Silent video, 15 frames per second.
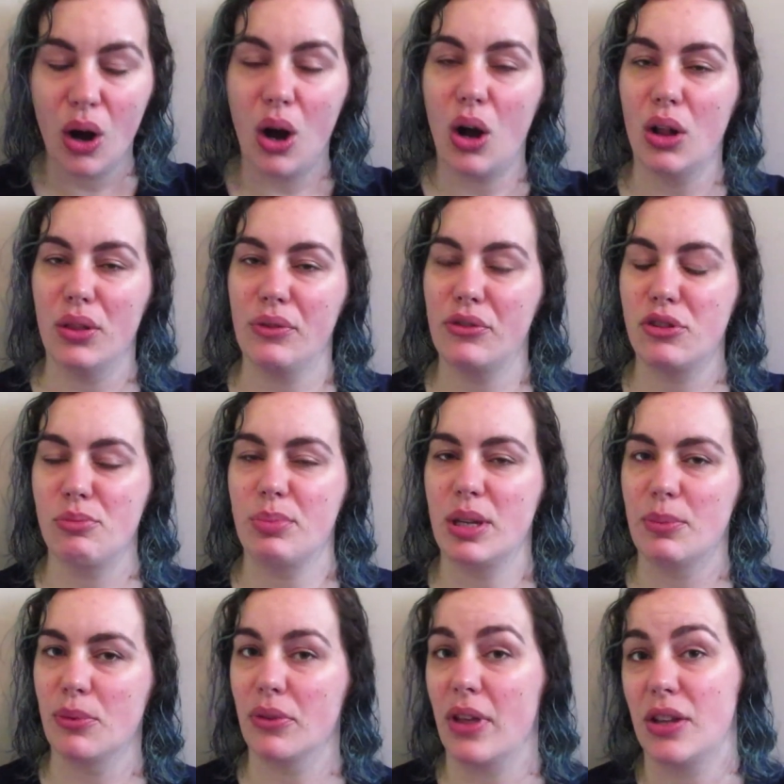all of the
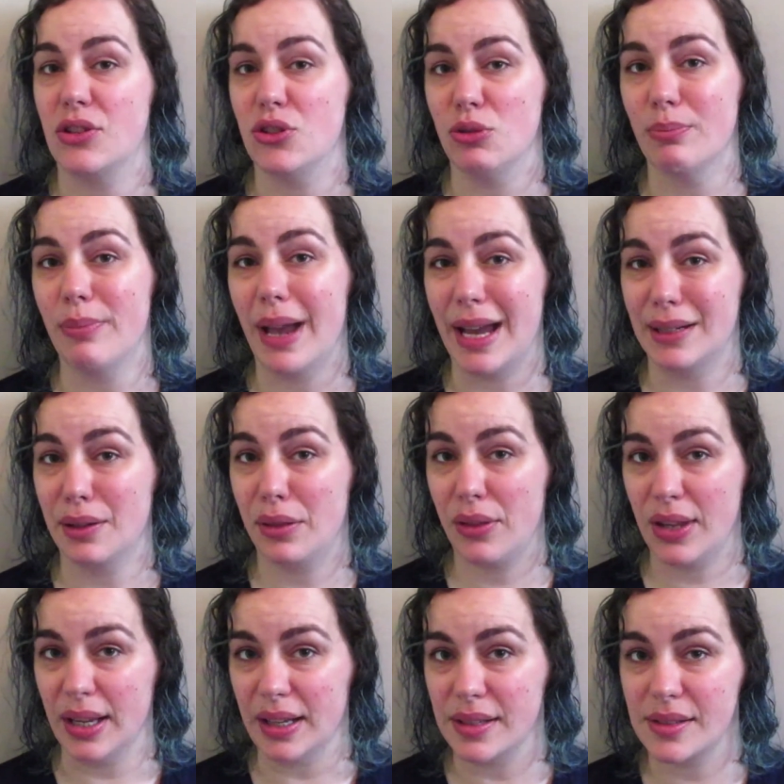people that do bad
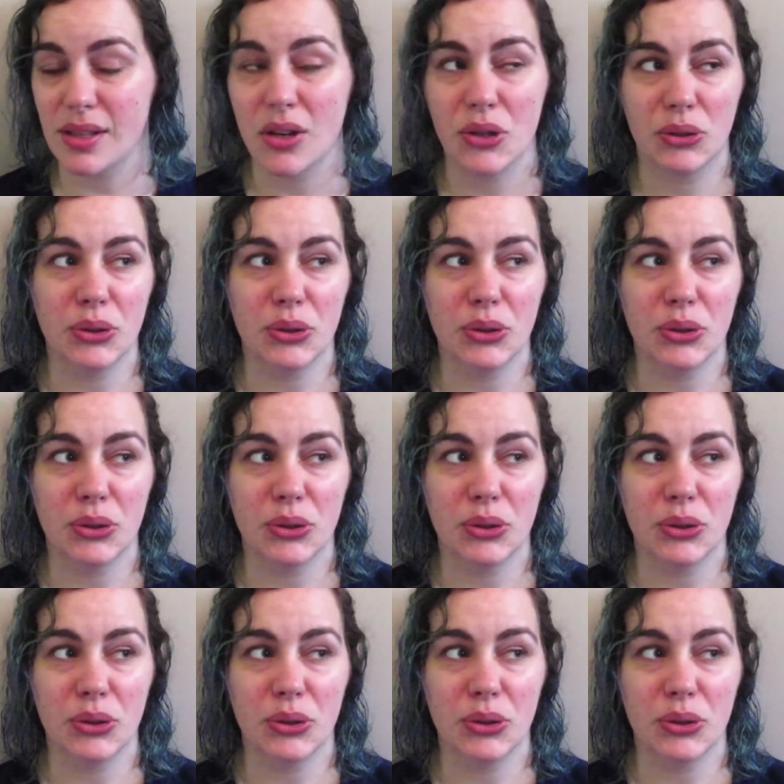things.